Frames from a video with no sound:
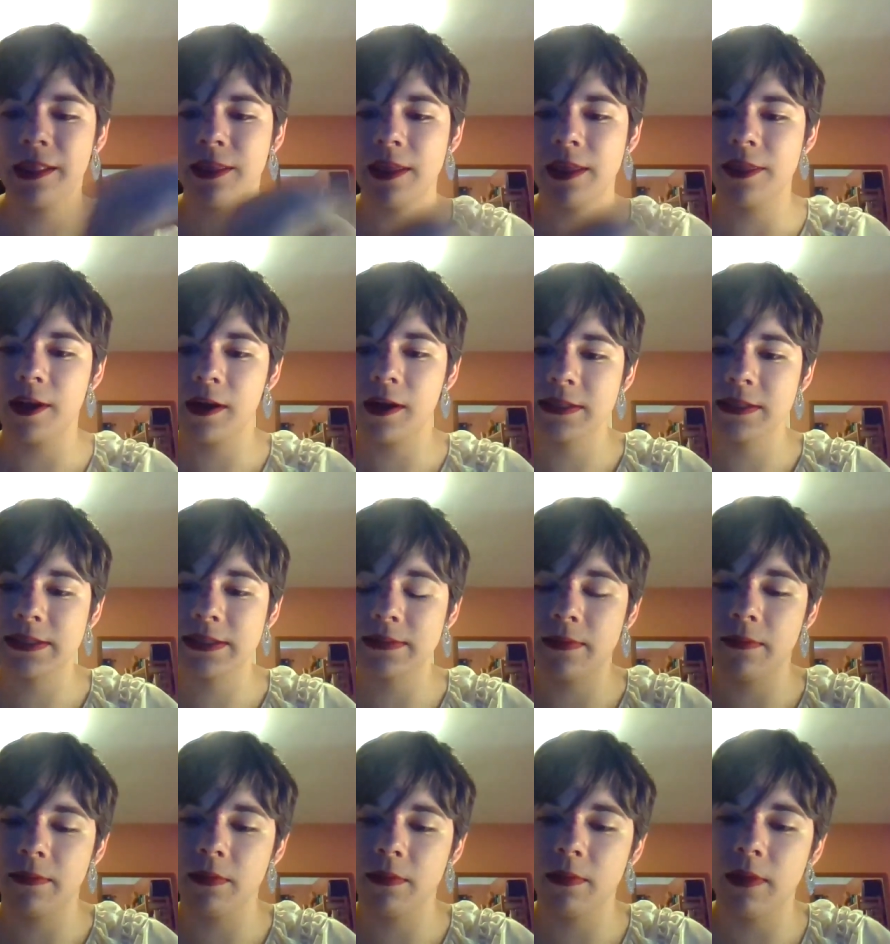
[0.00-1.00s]
that there is
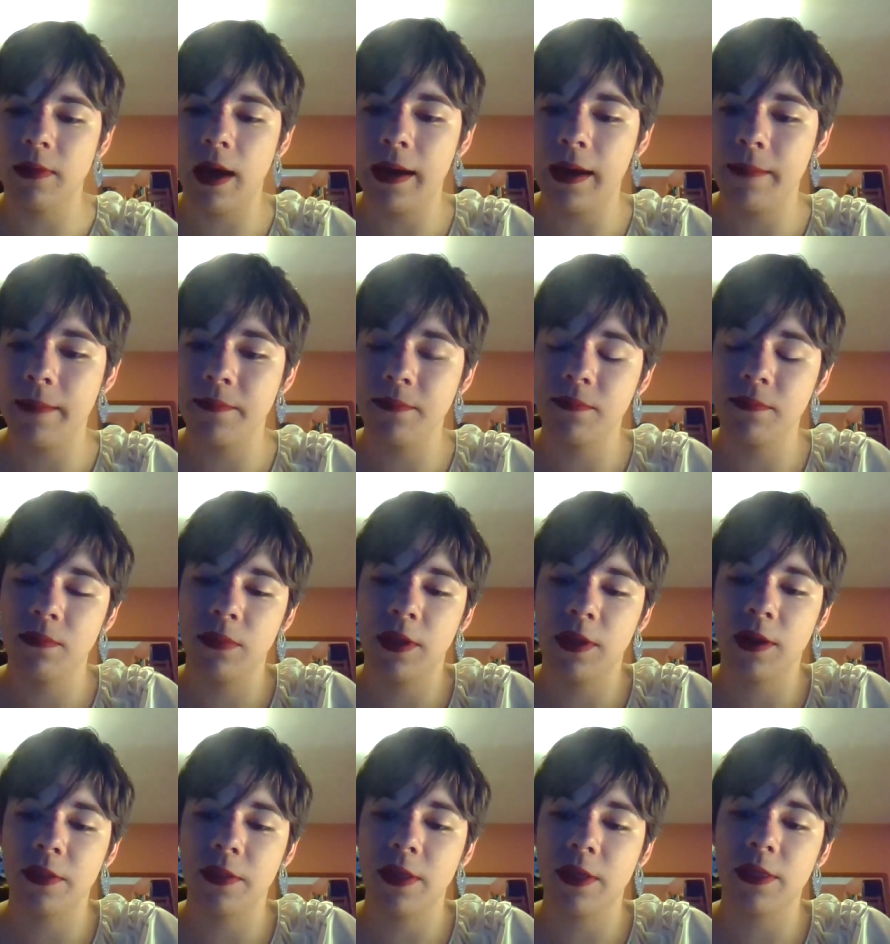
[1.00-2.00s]

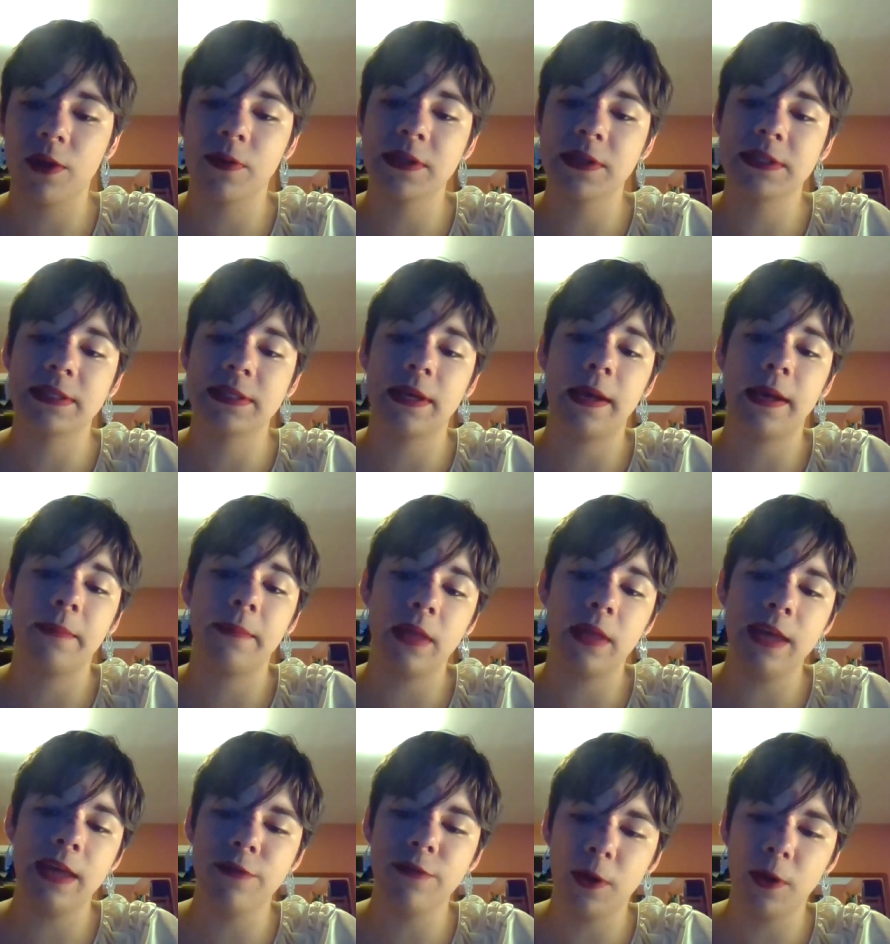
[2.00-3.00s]
there was
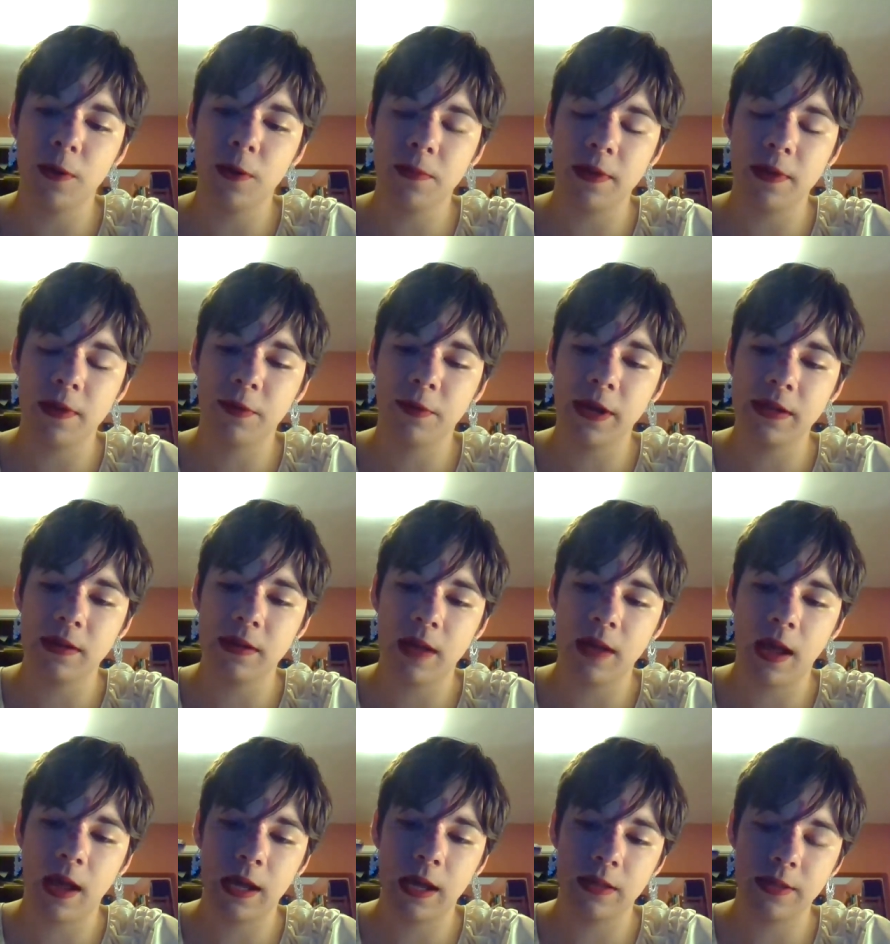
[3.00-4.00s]
even though
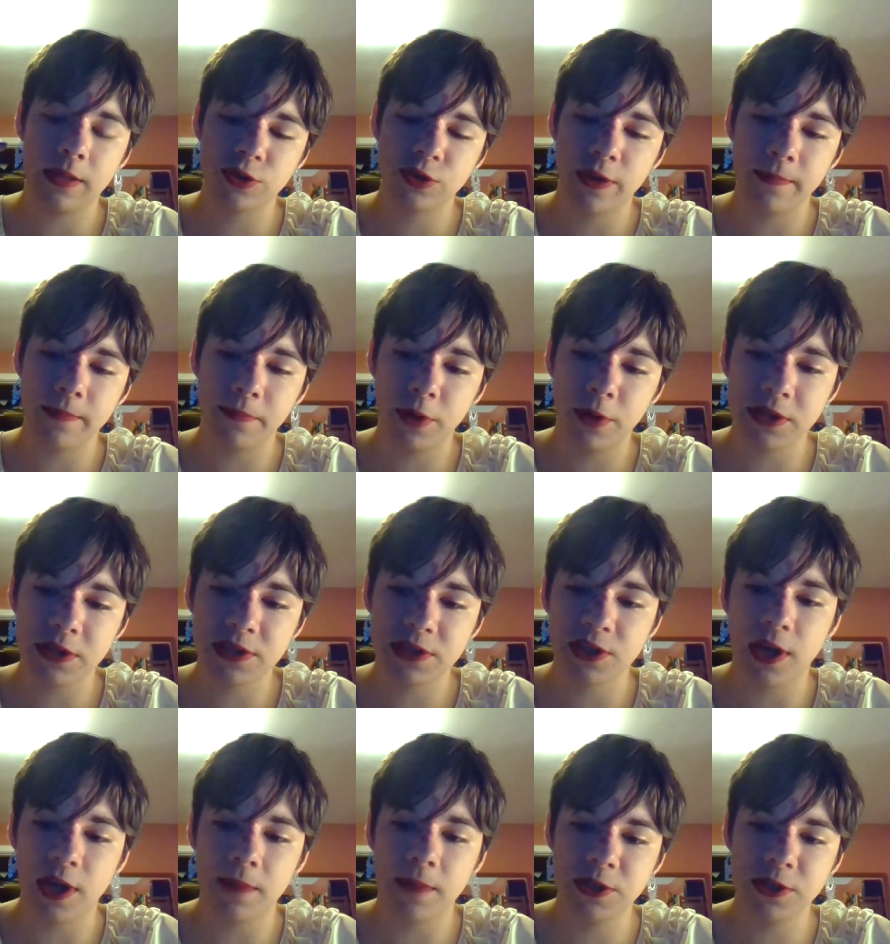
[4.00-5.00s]
that Trump put a
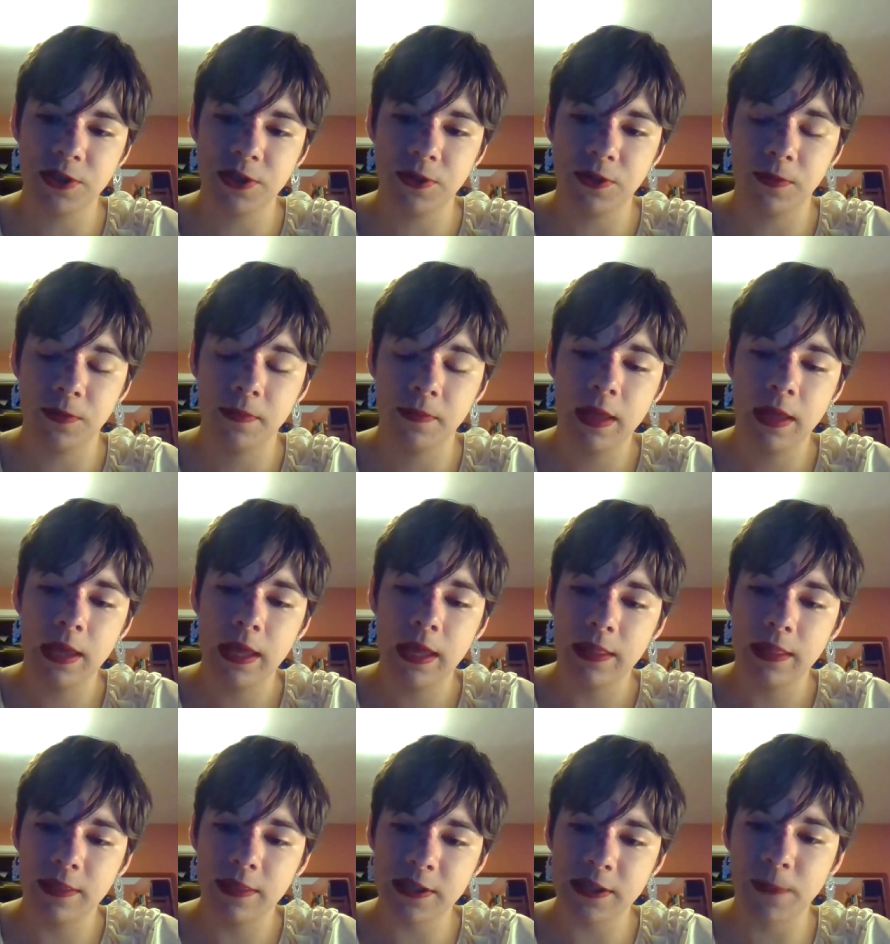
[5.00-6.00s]
stop to
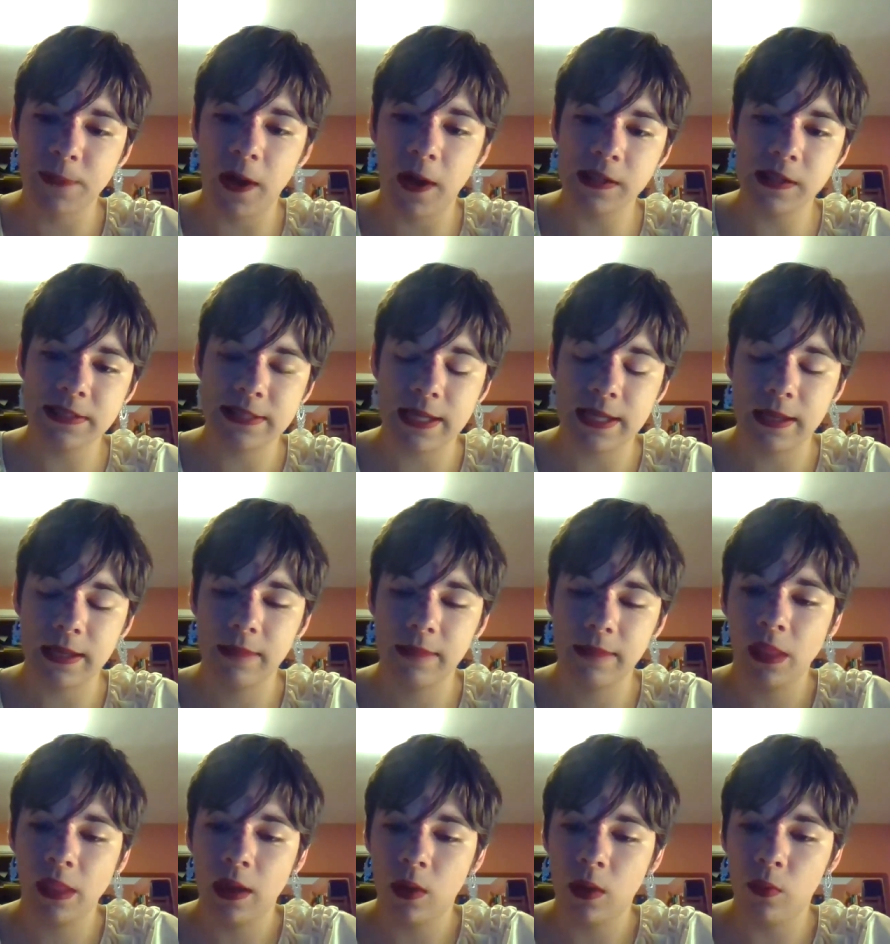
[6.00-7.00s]
this policy
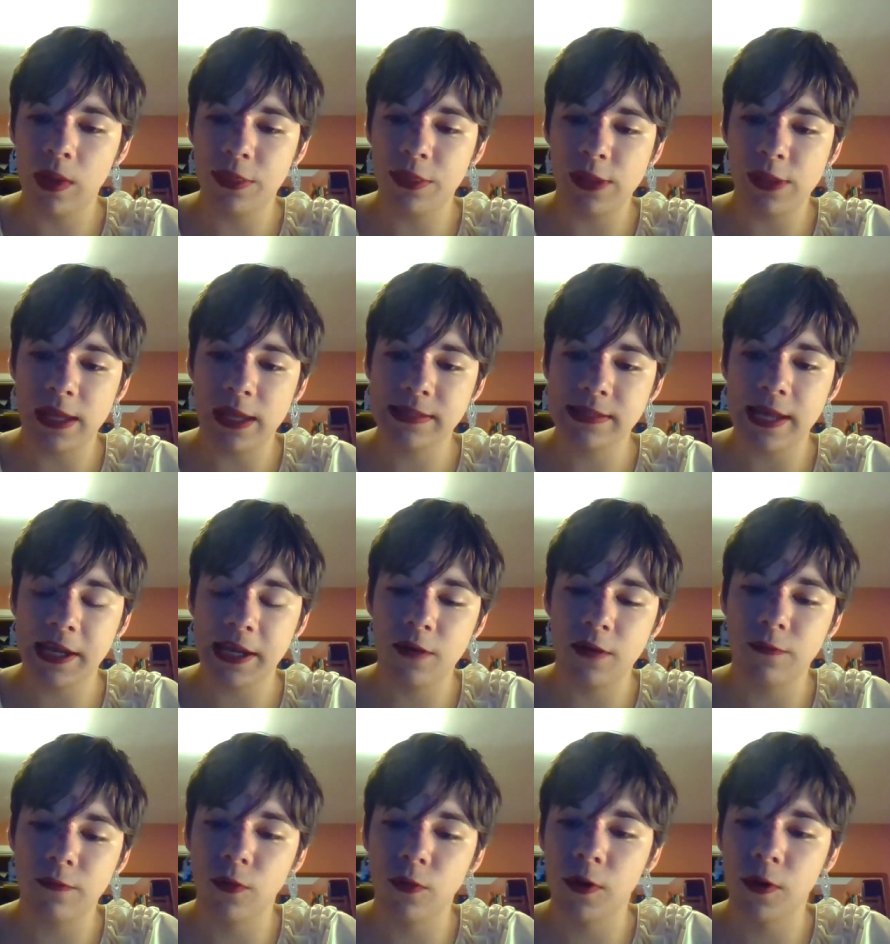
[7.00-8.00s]
with the
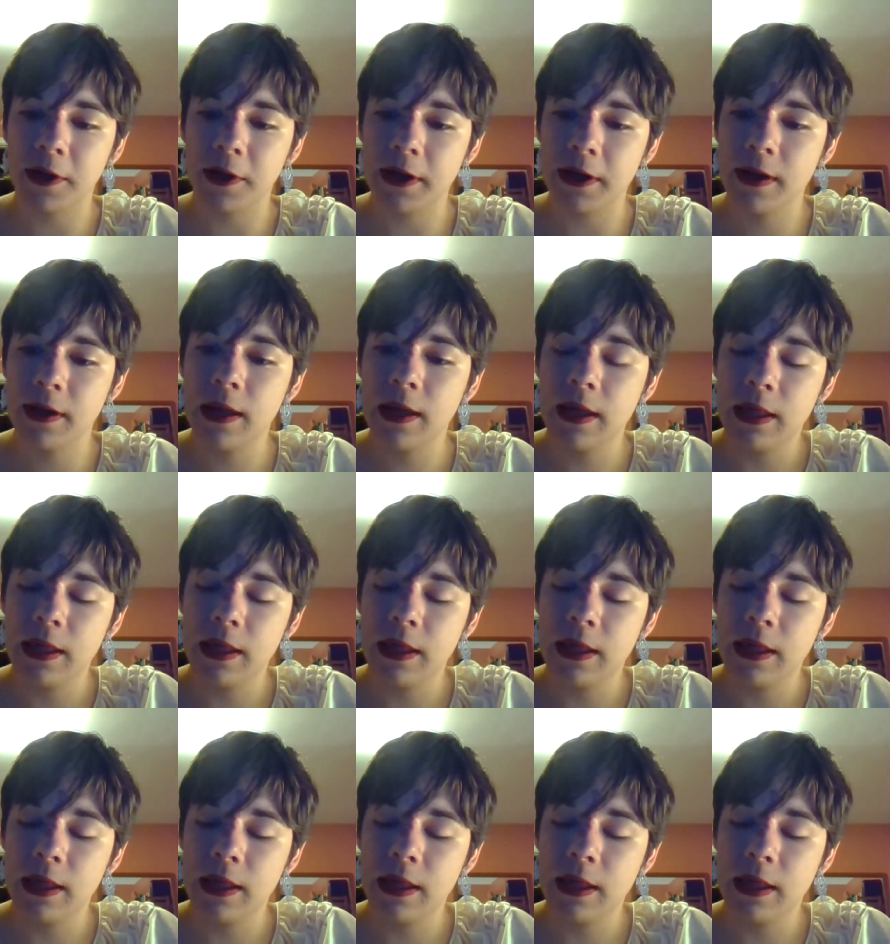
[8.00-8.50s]
executive order,